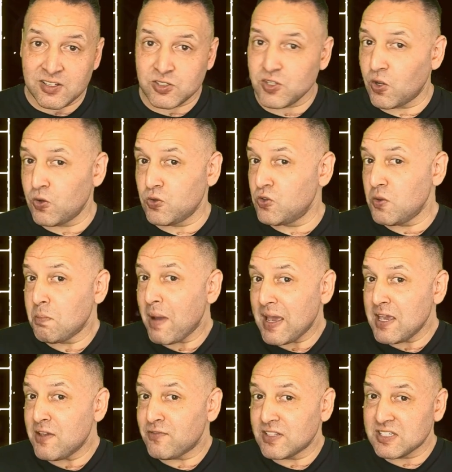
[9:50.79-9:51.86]
So you may
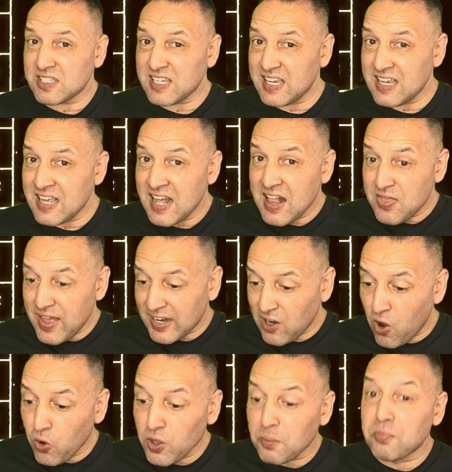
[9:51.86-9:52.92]
even see that
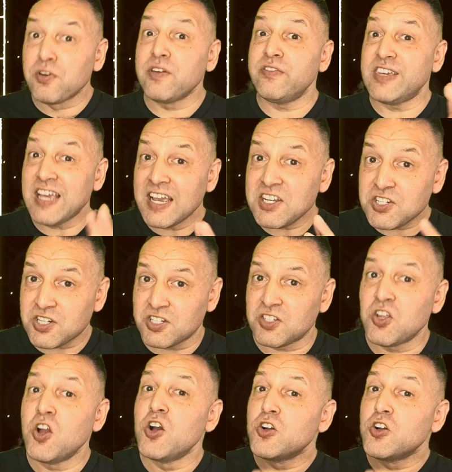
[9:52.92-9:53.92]
whole abbreviation